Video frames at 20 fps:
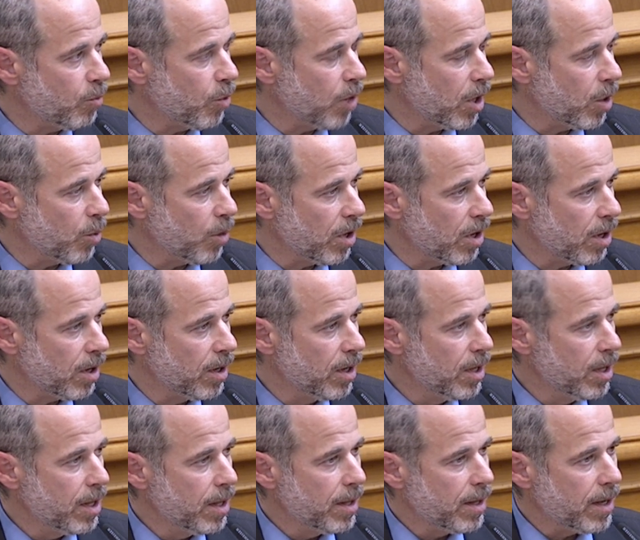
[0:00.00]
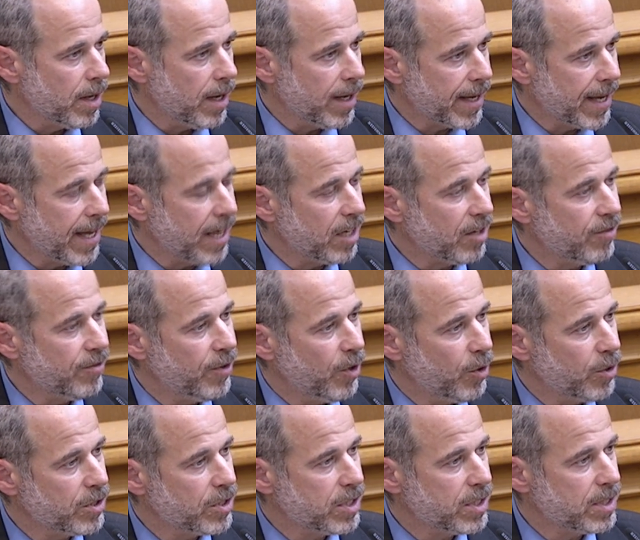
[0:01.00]
where we're getting
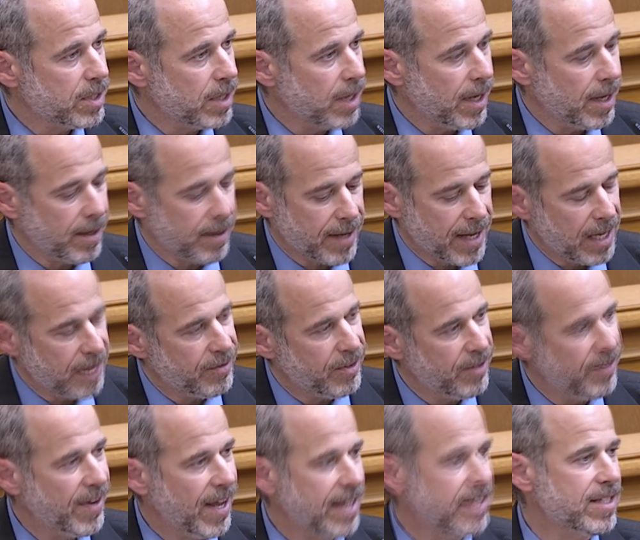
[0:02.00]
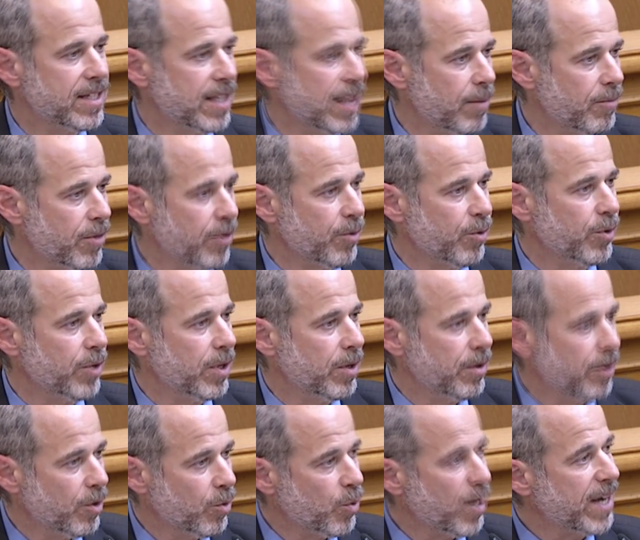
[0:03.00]
folks, kind of advancing them through
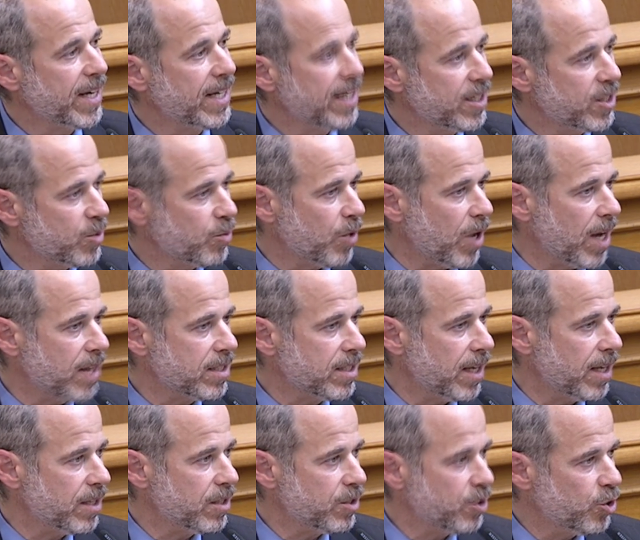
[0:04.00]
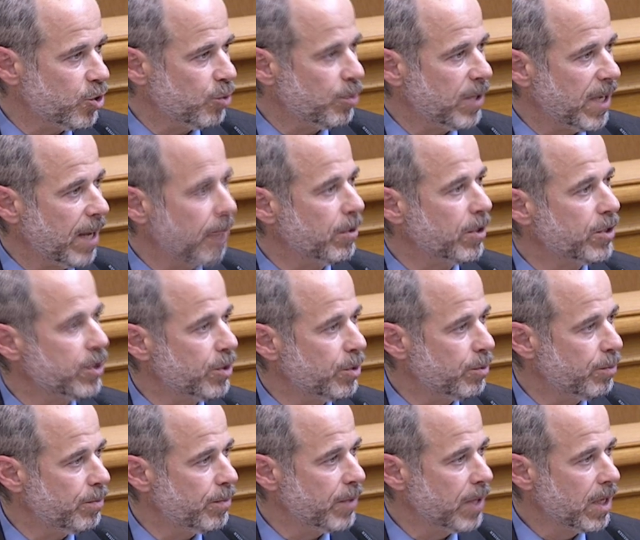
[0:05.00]
the readiness process to be able
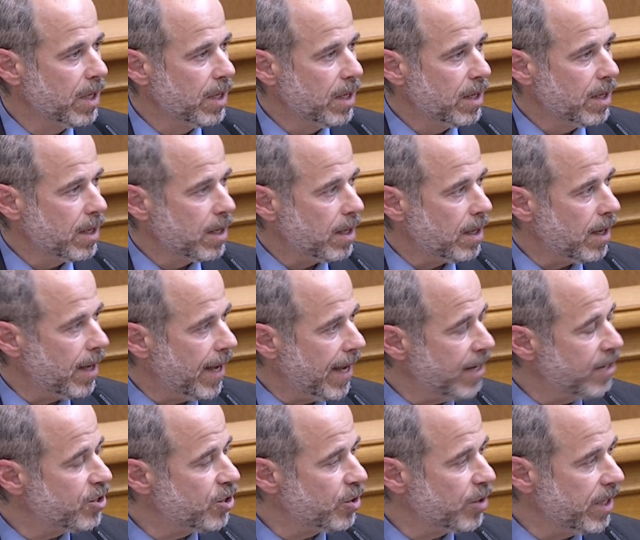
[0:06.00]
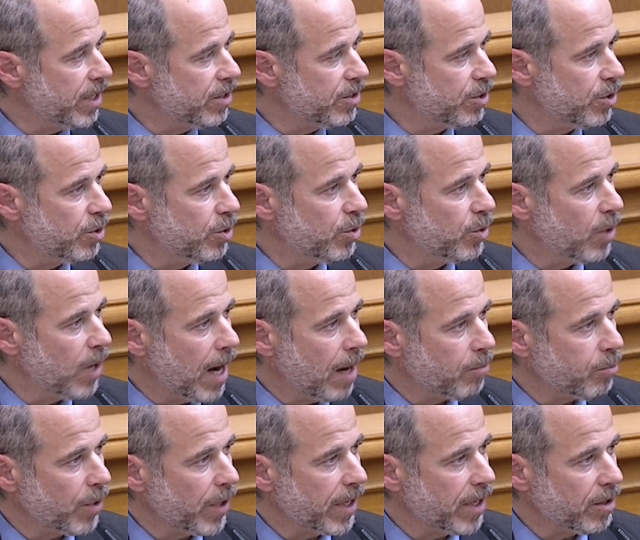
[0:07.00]
to enter into
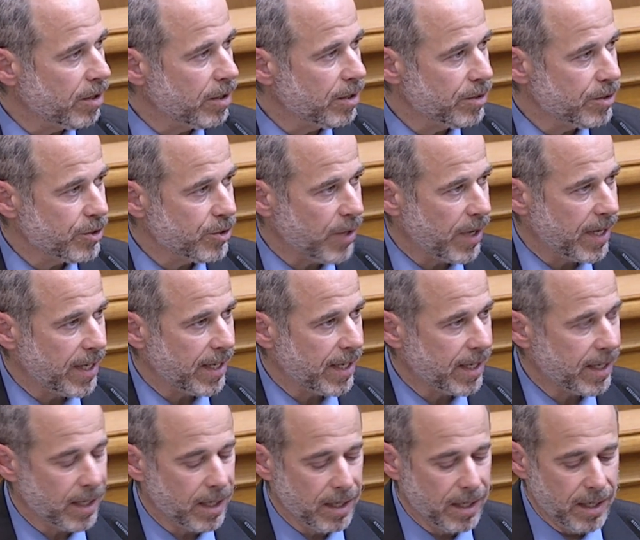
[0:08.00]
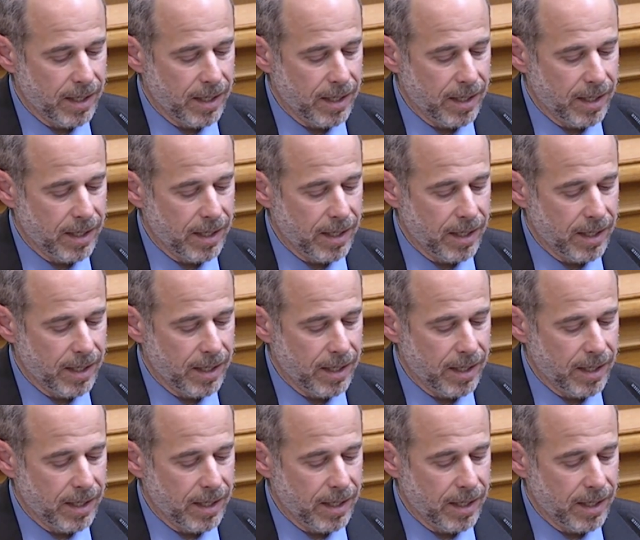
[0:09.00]
operator training.